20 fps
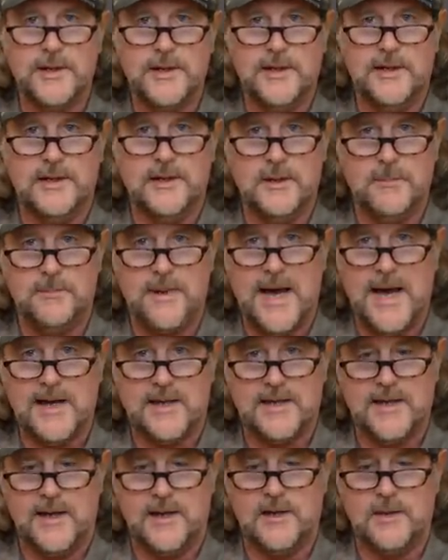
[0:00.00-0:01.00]
in the
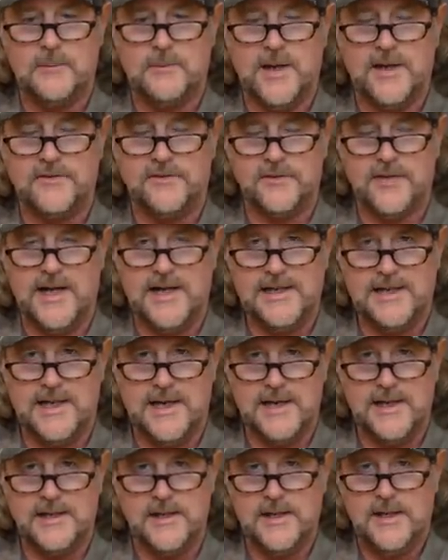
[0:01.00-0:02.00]
back end of my fly
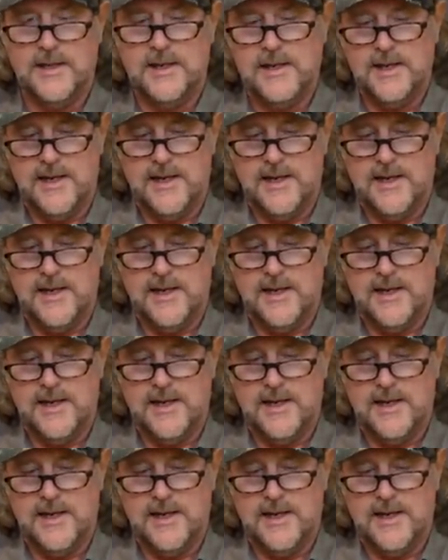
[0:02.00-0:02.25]
line,